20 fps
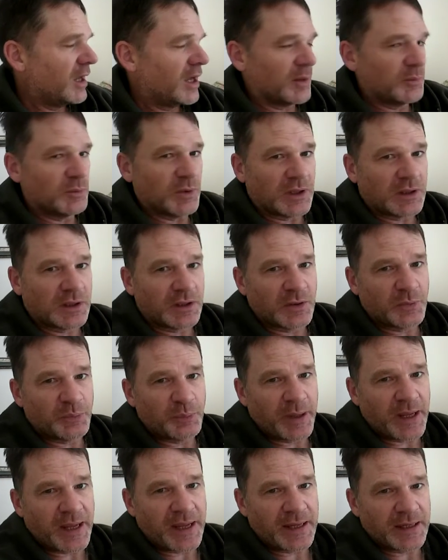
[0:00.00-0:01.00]
I'm not going to
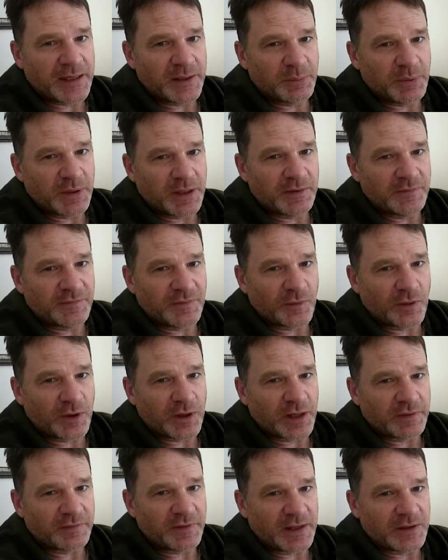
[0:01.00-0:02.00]
pay anybody for it.
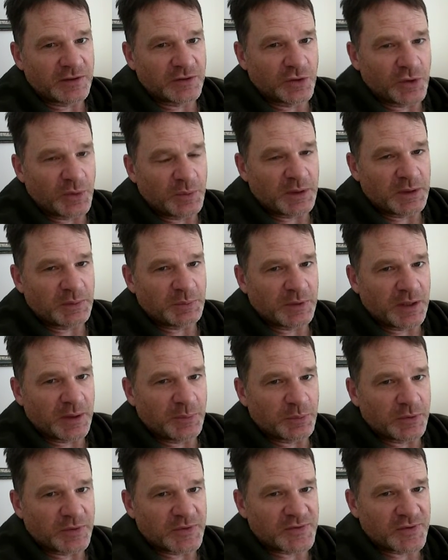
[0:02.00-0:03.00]
I've had too many
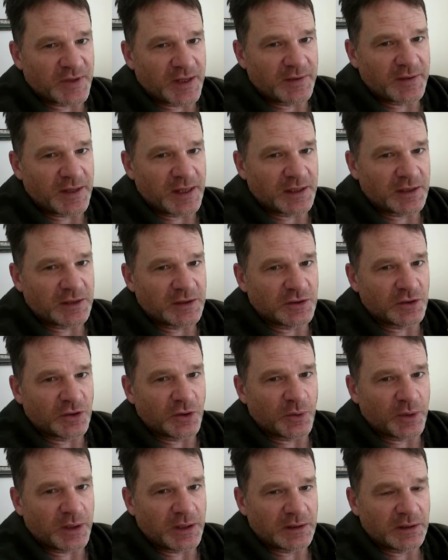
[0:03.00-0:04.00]
people say they can
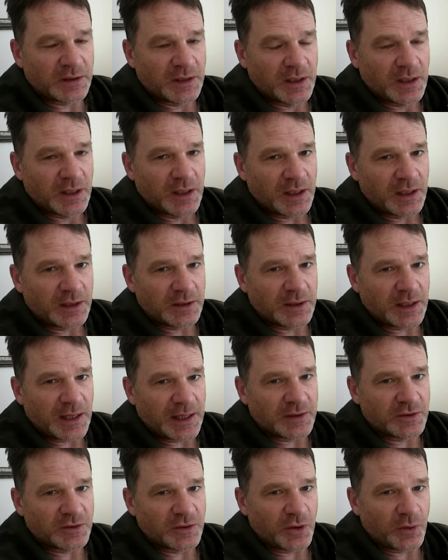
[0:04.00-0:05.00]
do it and
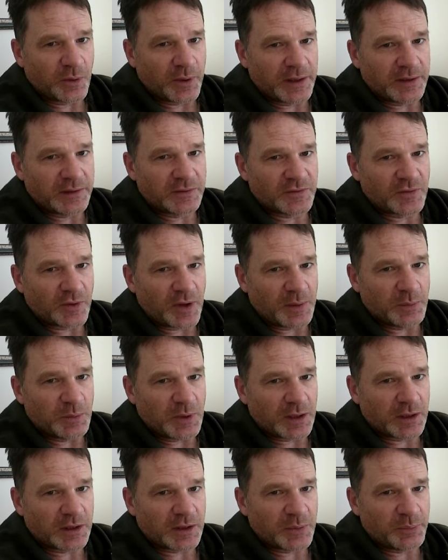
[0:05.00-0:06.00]
can't do it, so I'm
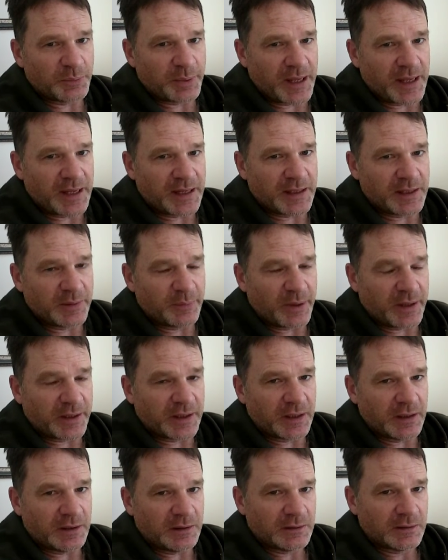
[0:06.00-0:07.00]
not going to pay
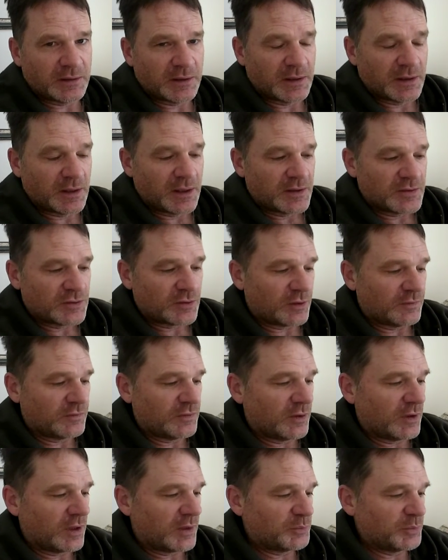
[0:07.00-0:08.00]
anybody. So if
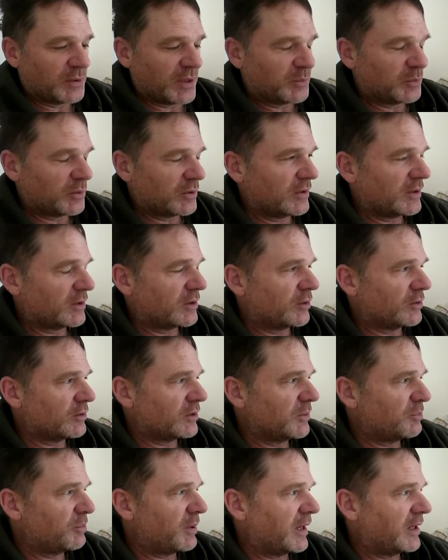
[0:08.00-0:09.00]
you got people that
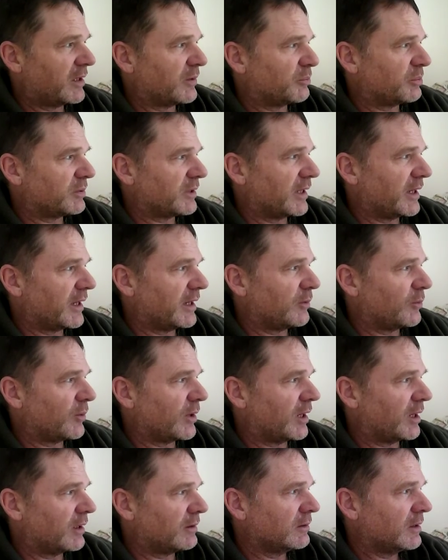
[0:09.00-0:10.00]
only pay to play,
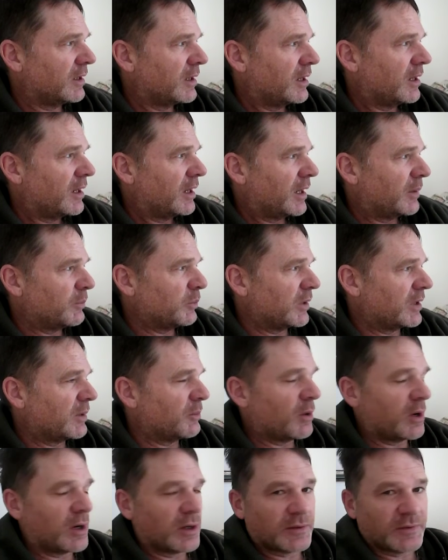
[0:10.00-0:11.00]
well, I'm going to
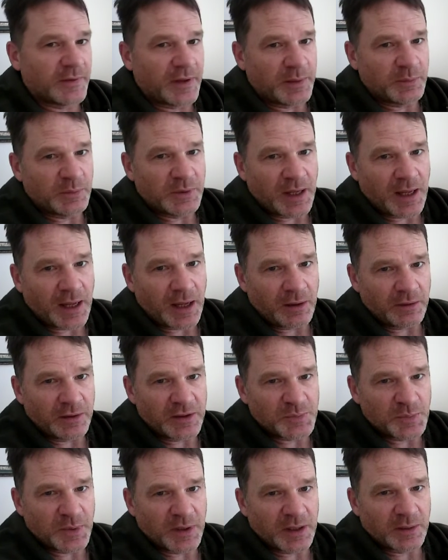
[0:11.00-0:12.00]
mark them down
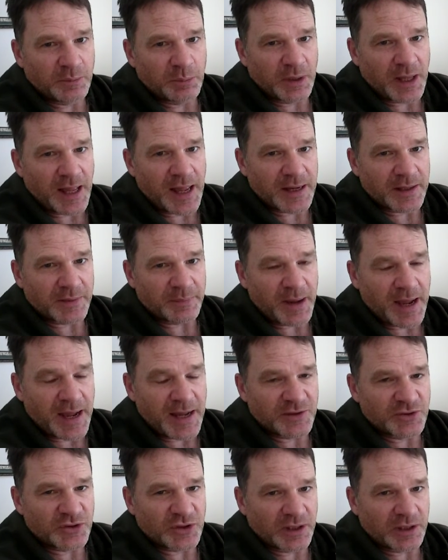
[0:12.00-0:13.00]
as being black
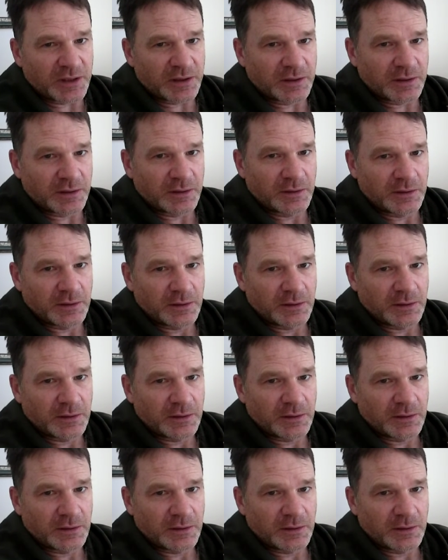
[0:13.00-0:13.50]
magic.